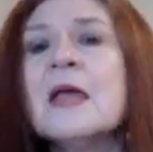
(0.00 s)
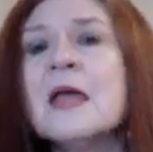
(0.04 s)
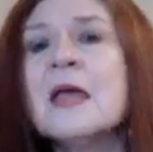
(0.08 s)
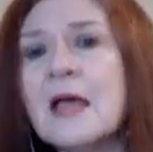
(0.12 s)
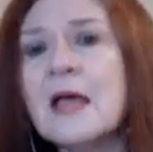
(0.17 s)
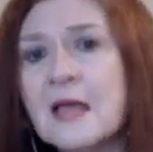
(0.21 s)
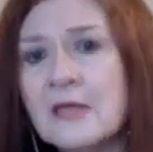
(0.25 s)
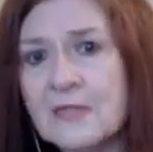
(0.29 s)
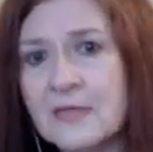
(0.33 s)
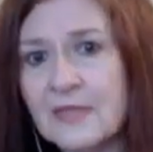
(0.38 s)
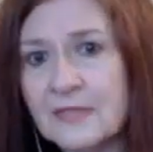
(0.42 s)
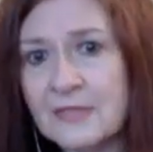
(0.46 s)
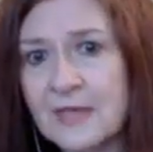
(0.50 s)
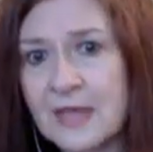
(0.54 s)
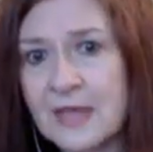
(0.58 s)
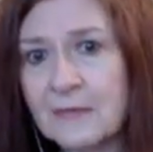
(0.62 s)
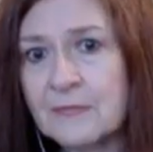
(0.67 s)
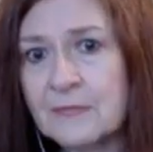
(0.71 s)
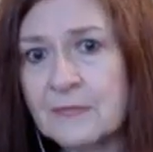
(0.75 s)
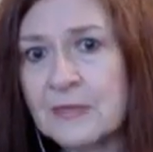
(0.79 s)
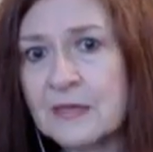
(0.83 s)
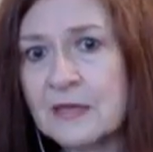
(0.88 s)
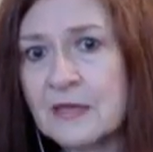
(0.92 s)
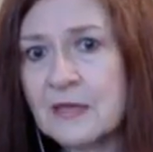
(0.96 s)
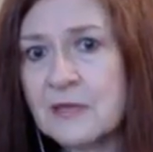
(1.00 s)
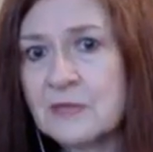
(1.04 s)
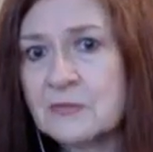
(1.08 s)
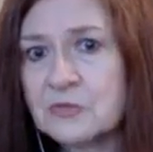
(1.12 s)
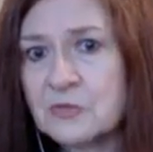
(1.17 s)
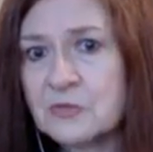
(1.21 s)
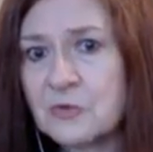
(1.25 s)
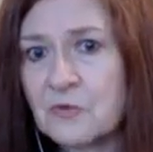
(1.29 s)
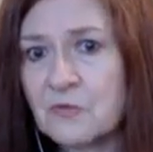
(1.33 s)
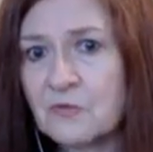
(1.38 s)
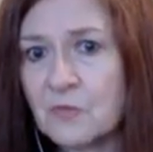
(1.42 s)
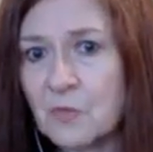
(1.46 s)
And then that becomes
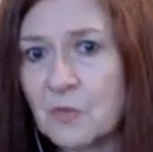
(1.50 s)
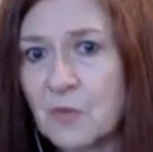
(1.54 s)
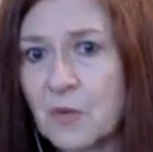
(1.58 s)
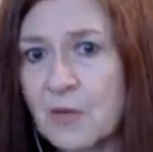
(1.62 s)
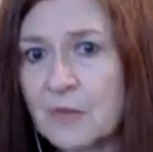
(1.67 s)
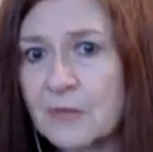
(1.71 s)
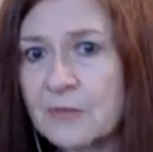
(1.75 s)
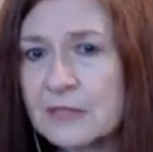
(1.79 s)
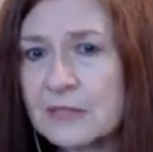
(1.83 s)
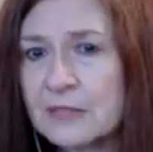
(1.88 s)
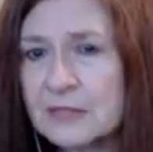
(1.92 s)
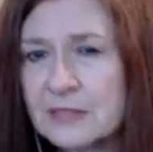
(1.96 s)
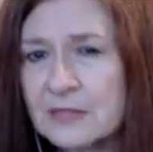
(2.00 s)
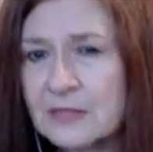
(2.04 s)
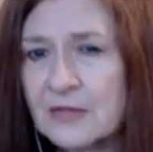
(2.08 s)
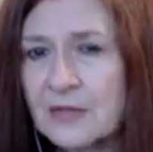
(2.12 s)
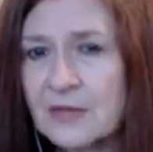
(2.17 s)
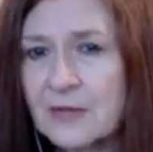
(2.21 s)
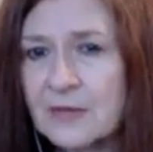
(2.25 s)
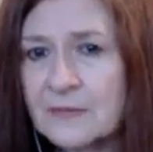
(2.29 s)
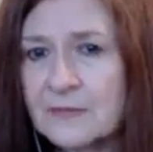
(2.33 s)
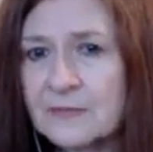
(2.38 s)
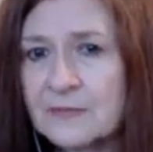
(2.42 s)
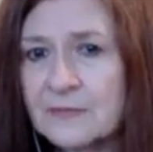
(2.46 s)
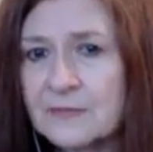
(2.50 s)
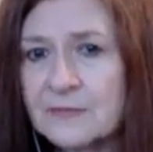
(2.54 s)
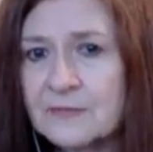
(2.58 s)
overwhelming to them.